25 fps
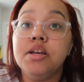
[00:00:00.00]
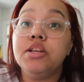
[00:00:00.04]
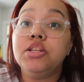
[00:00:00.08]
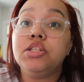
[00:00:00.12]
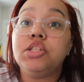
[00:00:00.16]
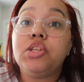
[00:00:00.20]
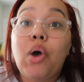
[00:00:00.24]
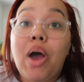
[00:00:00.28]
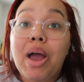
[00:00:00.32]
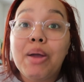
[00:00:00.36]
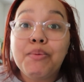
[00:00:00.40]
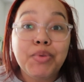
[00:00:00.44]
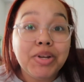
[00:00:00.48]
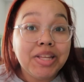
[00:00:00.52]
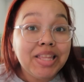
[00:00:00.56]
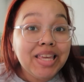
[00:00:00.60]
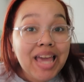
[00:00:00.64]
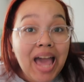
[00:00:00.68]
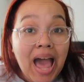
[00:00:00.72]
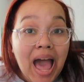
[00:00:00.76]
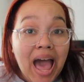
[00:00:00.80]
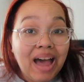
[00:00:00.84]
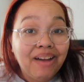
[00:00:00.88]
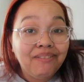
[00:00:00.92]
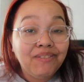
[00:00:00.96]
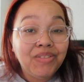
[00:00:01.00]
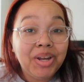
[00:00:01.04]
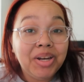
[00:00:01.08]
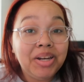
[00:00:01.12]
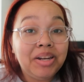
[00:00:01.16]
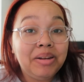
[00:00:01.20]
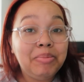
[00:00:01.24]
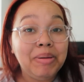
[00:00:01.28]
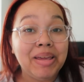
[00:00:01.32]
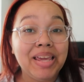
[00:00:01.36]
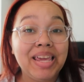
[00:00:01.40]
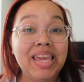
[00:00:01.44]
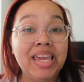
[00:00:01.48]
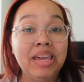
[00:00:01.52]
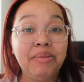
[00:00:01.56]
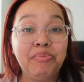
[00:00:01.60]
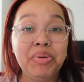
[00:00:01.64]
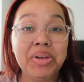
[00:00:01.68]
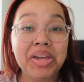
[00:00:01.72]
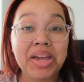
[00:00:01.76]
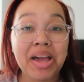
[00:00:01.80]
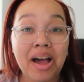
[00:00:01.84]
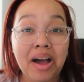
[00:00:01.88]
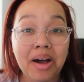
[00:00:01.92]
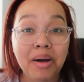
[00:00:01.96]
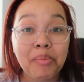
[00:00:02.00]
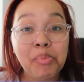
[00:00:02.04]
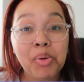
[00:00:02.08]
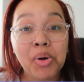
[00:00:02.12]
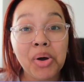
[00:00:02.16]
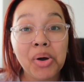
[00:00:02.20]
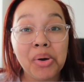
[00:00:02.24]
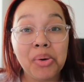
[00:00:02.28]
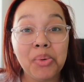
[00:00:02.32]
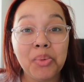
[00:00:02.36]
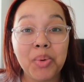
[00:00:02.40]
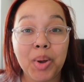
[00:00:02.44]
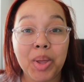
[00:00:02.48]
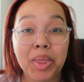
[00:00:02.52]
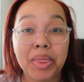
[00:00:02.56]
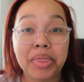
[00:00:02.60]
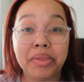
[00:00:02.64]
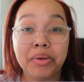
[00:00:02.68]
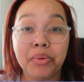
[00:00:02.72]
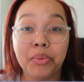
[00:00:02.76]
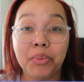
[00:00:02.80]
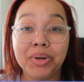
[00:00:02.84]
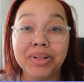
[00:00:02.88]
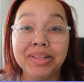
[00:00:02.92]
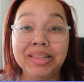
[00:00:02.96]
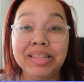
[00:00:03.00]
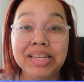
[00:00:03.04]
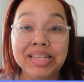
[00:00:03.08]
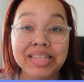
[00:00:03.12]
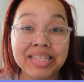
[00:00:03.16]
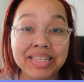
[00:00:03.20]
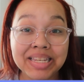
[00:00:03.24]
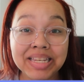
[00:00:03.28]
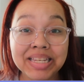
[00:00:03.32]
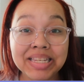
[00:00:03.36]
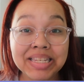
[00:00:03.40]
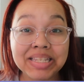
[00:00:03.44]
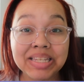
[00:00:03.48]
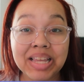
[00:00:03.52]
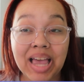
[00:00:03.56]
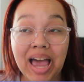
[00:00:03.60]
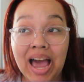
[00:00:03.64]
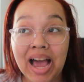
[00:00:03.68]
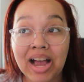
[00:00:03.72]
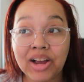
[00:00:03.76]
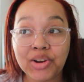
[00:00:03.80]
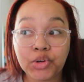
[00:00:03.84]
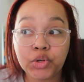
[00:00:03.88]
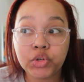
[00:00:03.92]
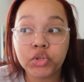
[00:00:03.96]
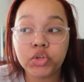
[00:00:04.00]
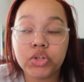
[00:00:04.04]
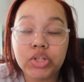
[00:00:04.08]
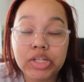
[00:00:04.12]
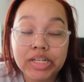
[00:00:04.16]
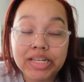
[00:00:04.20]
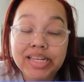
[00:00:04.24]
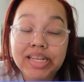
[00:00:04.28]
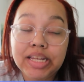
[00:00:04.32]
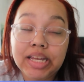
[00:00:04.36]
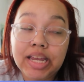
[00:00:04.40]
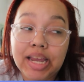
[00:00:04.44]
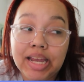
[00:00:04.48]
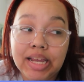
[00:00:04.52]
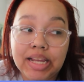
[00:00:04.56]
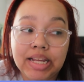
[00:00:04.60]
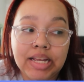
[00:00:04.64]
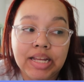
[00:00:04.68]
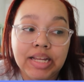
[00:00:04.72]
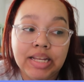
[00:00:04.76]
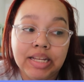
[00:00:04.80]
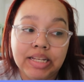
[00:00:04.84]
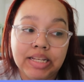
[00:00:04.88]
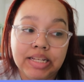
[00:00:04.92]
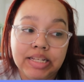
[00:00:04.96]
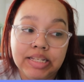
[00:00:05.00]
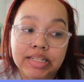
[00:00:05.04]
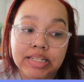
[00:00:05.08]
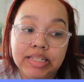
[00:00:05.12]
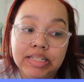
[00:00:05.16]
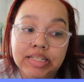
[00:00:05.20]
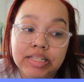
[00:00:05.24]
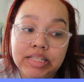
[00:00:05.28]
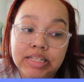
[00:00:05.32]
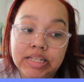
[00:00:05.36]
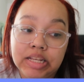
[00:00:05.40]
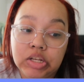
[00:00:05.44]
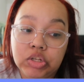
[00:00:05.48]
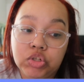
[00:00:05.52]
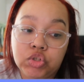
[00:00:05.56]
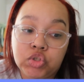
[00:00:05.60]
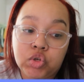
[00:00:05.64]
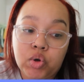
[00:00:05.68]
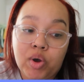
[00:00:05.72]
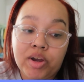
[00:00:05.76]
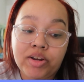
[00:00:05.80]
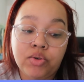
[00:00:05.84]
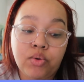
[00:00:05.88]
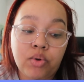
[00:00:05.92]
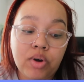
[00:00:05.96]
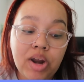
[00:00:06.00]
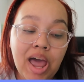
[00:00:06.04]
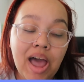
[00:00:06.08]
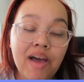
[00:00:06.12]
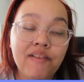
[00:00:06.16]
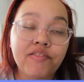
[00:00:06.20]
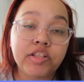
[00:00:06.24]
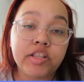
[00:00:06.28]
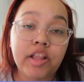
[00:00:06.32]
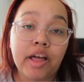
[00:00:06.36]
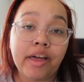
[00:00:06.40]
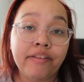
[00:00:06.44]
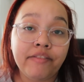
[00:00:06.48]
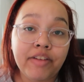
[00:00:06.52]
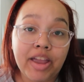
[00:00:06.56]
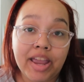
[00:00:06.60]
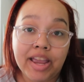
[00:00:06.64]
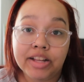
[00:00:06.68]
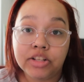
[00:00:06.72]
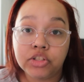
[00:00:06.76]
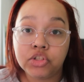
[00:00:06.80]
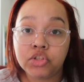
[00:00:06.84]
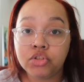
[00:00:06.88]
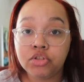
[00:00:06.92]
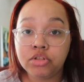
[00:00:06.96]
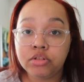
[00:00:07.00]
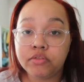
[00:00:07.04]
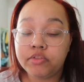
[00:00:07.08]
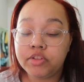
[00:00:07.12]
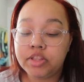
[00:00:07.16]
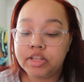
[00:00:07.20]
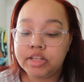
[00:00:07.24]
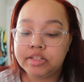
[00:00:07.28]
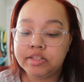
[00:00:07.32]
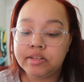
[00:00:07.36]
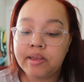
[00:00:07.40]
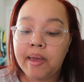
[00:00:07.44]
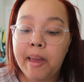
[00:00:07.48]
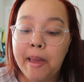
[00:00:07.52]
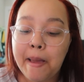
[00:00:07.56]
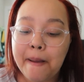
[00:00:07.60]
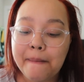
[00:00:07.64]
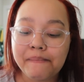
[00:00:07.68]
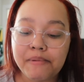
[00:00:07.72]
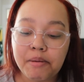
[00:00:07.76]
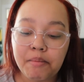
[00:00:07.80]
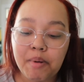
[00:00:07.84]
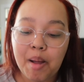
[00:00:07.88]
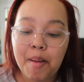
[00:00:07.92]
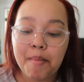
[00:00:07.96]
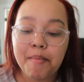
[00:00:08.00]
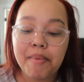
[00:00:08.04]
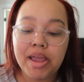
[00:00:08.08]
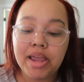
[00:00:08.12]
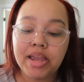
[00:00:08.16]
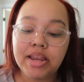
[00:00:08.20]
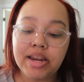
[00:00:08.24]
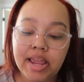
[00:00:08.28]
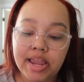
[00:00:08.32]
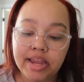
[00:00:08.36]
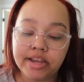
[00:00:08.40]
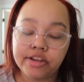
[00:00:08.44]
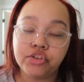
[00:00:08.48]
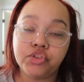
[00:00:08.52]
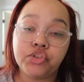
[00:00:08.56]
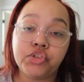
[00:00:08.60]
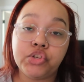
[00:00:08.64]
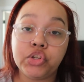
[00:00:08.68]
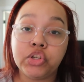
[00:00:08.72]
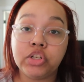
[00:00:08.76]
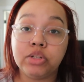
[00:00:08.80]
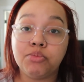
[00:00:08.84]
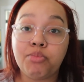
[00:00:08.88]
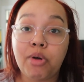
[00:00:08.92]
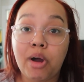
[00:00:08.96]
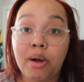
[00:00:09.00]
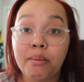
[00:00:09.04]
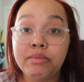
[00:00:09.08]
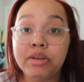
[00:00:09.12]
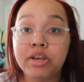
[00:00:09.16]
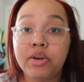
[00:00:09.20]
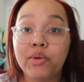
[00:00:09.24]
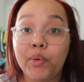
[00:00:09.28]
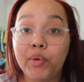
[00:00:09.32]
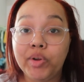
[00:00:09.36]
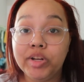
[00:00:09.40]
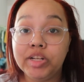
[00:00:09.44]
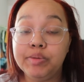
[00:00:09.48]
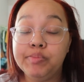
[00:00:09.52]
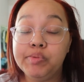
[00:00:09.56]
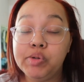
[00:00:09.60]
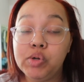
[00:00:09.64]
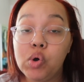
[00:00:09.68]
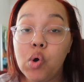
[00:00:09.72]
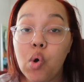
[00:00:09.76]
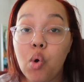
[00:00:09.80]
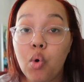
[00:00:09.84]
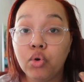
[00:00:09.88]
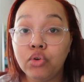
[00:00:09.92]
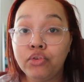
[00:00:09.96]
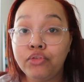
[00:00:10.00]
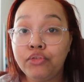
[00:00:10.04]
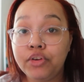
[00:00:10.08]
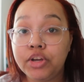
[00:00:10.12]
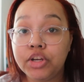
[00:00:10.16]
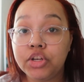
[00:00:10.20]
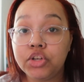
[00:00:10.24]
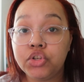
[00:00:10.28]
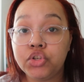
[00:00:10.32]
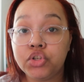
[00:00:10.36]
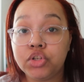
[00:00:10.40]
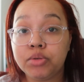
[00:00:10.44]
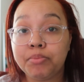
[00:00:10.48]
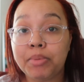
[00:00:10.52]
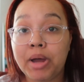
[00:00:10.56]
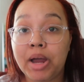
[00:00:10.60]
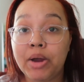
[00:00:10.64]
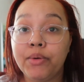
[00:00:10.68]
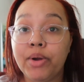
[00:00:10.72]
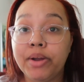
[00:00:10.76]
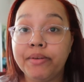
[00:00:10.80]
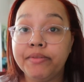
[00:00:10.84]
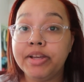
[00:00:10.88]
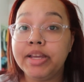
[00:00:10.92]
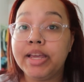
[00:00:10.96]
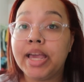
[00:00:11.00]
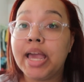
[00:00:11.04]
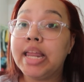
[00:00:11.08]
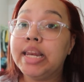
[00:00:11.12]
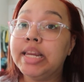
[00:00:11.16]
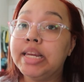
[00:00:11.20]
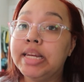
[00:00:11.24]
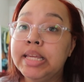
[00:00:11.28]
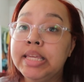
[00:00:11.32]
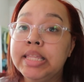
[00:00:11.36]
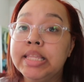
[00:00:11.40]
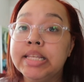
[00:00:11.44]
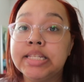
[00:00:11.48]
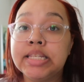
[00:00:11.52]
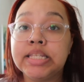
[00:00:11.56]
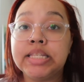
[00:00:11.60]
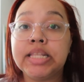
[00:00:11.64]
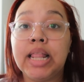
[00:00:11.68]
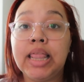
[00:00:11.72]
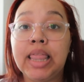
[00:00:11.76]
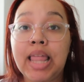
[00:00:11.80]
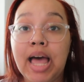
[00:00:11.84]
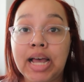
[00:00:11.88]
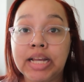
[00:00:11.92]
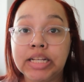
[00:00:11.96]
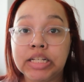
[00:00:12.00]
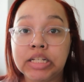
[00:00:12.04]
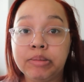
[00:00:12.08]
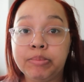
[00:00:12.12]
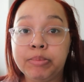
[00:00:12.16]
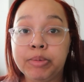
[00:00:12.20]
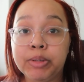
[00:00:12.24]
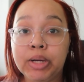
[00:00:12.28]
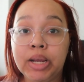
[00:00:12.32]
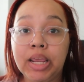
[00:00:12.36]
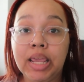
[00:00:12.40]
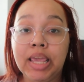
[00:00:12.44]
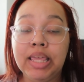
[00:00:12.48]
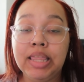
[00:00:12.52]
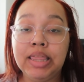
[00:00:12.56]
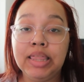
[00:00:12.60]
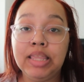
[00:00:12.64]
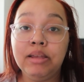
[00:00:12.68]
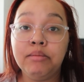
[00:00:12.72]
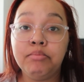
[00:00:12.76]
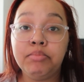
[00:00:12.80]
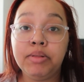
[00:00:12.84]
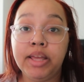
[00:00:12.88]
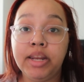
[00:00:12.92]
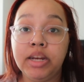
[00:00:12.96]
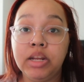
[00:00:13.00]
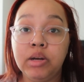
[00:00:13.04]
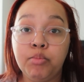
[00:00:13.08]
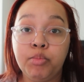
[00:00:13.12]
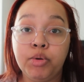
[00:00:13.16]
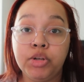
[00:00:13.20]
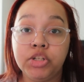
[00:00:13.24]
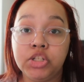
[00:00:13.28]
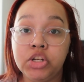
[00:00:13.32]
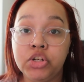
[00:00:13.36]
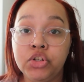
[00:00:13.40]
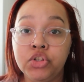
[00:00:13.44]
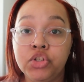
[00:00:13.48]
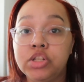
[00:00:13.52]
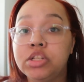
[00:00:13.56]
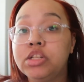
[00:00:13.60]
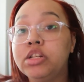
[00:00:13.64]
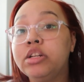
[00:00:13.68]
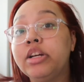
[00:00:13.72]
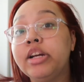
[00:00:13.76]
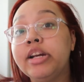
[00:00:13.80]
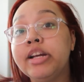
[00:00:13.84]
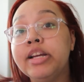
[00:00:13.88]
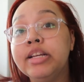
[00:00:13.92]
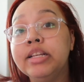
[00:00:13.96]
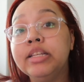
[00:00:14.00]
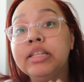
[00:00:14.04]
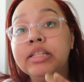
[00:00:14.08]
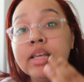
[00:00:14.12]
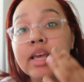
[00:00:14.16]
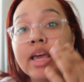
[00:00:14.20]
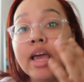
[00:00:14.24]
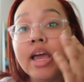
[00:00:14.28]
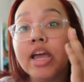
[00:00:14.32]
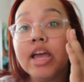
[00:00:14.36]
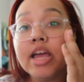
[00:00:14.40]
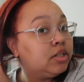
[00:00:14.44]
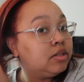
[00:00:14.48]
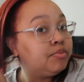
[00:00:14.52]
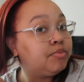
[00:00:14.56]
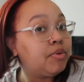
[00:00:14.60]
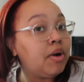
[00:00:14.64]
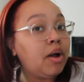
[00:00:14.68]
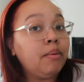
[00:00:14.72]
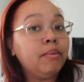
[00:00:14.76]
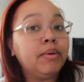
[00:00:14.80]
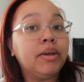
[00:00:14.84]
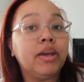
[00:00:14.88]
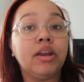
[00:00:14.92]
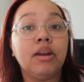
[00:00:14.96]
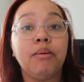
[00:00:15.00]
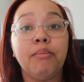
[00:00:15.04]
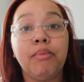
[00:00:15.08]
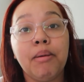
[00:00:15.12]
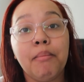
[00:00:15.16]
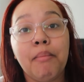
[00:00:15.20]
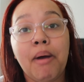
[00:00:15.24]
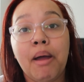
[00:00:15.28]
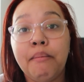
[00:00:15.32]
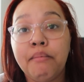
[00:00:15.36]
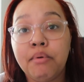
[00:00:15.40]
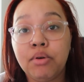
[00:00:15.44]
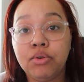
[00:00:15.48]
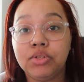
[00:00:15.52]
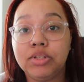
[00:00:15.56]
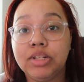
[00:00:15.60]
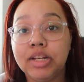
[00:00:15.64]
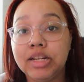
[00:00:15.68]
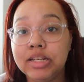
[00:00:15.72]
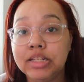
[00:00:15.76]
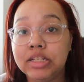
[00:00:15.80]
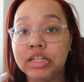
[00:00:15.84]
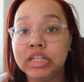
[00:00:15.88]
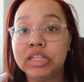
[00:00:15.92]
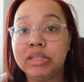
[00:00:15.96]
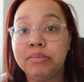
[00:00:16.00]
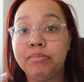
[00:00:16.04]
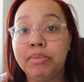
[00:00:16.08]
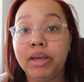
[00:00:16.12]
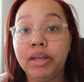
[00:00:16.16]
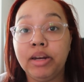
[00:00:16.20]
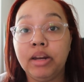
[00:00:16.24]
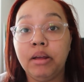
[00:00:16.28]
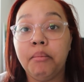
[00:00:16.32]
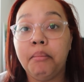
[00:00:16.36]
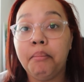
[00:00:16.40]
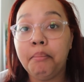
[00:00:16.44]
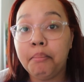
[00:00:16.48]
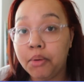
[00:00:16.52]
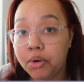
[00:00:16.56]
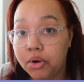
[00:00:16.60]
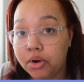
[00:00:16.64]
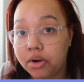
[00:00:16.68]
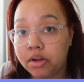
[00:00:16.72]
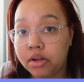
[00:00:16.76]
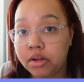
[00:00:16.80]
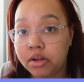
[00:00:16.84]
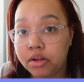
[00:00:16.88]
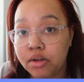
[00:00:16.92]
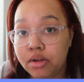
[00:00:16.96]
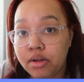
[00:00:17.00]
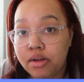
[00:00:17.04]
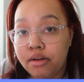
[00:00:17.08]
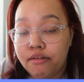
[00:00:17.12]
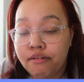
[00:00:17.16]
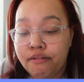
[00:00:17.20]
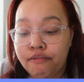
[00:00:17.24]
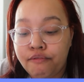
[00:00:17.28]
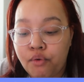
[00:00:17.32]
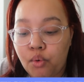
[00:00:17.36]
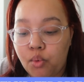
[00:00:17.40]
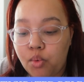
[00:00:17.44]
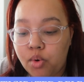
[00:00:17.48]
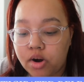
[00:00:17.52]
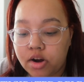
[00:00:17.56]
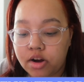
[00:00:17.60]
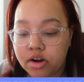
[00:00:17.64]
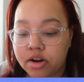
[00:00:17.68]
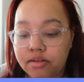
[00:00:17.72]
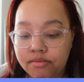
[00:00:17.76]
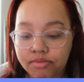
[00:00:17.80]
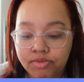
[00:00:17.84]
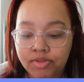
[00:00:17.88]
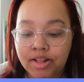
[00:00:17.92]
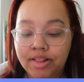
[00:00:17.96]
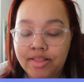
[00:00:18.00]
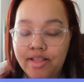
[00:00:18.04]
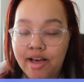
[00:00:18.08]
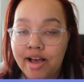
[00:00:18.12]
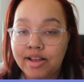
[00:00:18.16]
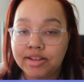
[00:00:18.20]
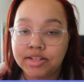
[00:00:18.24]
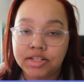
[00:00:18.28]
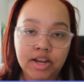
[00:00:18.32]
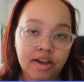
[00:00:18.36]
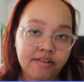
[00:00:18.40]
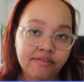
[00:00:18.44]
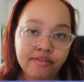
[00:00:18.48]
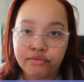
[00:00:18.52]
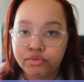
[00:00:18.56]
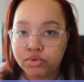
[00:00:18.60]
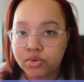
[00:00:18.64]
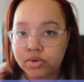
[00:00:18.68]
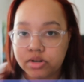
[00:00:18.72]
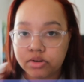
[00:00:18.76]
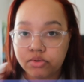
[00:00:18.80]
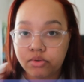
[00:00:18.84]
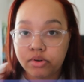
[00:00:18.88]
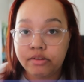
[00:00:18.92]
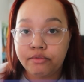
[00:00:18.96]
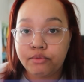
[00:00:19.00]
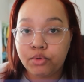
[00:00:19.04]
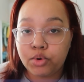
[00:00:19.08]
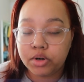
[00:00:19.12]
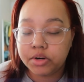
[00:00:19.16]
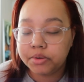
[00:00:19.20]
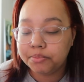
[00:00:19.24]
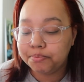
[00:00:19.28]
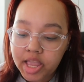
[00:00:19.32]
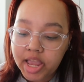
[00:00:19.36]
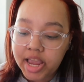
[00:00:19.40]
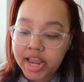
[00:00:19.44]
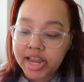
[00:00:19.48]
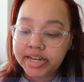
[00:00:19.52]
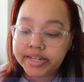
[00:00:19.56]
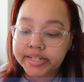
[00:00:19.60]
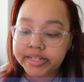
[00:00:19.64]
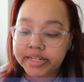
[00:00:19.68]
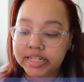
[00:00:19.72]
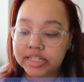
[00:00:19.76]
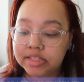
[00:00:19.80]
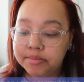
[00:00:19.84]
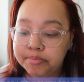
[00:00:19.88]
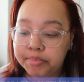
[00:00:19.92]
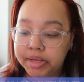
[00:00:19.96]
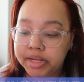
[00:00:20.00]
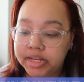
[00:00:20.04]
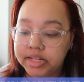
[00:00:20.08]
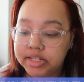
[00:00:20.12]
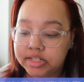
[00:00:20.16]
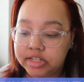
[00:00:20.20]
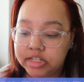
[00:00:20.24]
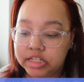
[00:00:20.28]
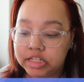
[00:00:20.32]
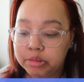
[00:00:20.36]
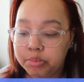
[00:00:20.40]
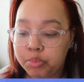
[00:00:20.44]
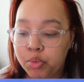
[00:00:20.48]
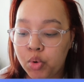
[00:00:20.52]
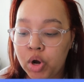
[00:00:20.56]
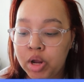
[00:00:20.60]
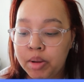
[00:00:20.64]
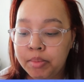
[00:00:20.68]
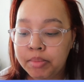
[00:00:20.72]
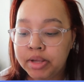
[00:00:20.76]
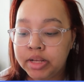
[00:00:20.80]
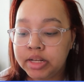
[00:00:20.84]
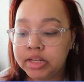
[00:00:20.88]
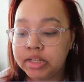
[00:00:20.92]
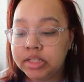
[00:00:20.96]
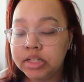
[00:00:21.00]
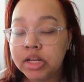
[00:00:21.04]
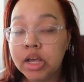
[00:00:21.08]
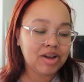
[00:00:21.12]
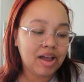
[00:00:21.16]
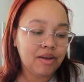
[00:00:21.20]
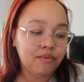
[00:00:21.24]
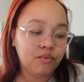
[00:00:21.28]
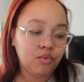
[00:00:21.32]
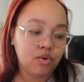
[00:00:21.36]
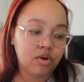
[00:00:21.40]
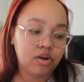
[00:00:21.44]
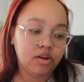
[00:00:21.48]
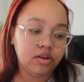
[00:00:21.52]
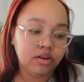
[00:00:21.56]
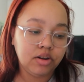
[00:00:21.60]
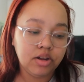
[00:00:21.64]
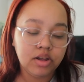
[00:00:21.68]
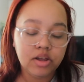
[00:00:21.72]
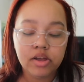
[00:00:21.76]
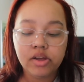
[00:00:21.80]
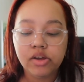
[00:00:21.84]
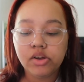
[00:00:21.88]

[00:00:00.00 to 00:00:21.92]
So I really haven't been keeping up with releases actually and so I don't have a lot of answers for this but my main answer is probably going to be Goldfire by Raven Kennedy. This is the last book in the Plated Prisoner series. It's probably going to be my most anticipated book for the last half of 2024. Eight is biggest disappointment. I've won.